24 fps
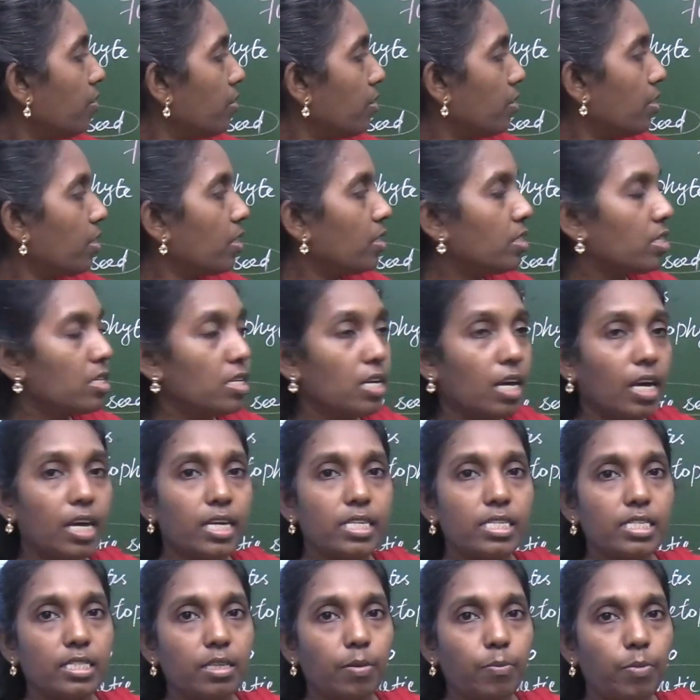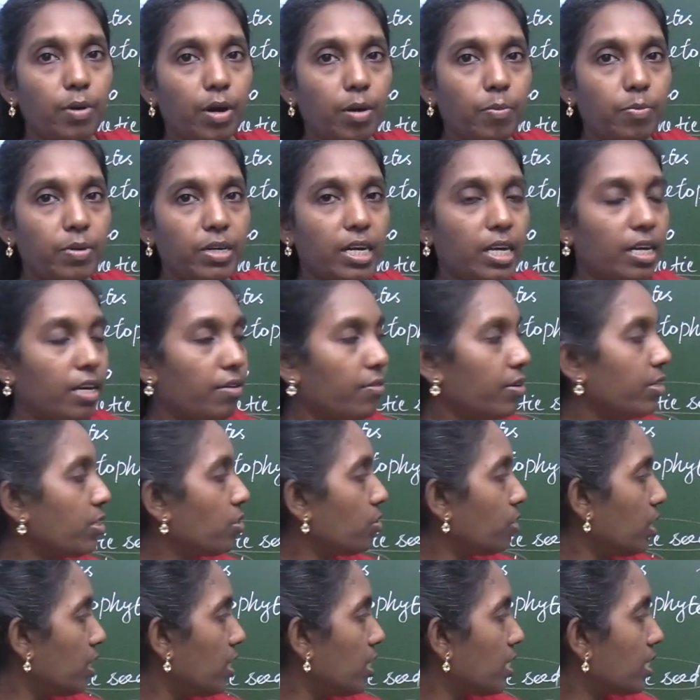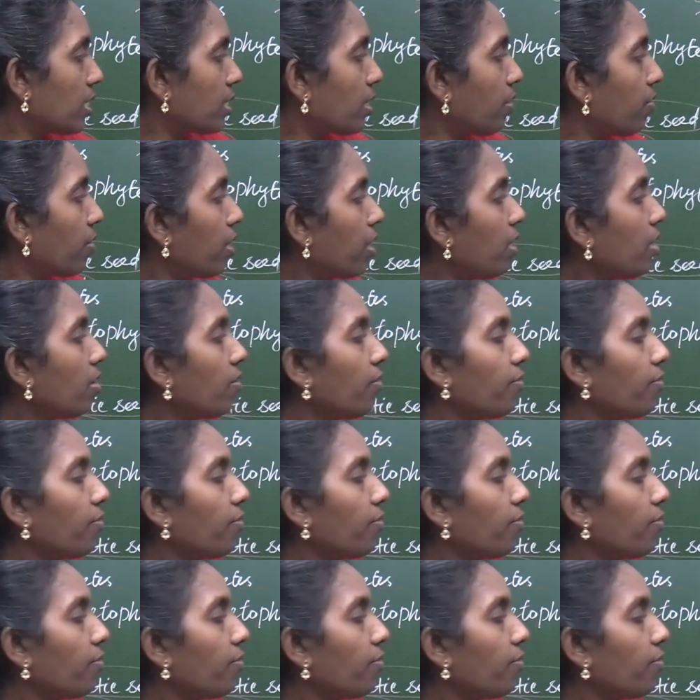it's the property given to the discoverer,